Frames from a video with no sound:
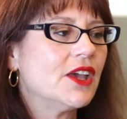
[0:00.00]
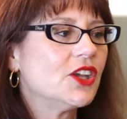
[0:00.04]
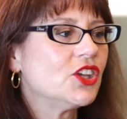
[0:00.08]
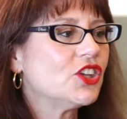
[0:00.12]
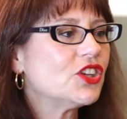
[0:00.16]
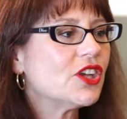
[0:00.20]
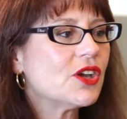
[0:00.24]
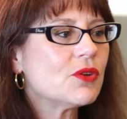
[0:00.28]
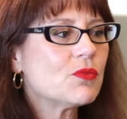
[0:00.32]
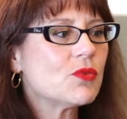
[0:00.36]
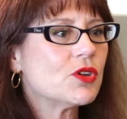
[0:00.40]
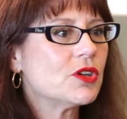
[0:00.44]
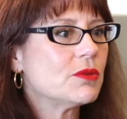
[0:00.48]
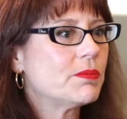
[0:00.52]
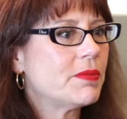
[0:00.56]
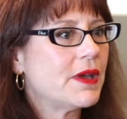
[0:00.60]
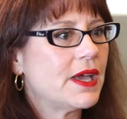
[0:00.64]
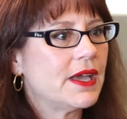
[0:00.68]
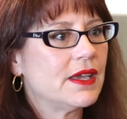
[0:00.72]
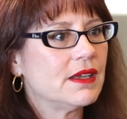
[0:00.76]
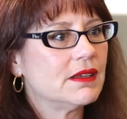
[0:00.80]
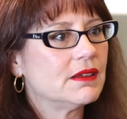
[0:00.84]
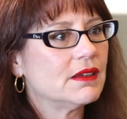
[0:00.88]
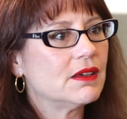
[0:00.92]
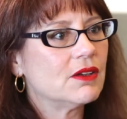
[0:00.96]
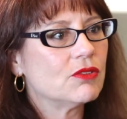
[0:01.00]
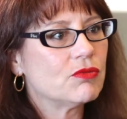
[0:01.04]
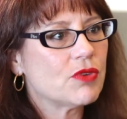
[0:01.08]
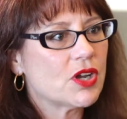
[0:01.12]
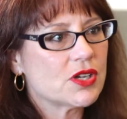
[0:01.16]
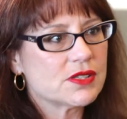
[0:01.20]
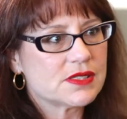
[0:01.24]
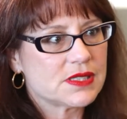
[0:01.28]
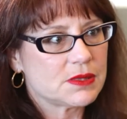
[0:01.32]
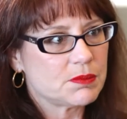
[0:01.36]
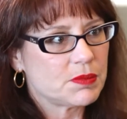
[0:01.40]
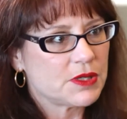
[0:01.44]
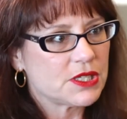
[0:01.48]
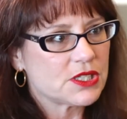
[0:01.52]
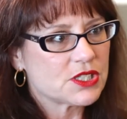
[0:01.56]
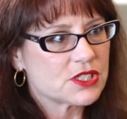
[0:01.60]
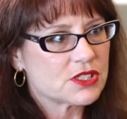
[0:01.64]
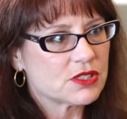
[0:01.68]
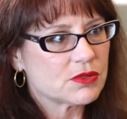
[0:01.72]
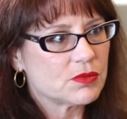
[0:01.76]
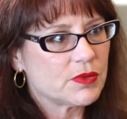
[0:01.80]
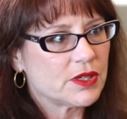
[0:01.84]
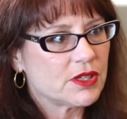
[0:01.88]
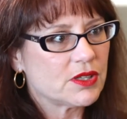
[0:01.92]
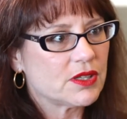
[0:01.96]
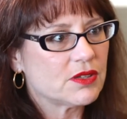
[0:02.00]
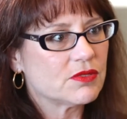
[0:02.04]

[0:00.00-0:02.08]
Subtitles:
you don't want to paint a rosy picture where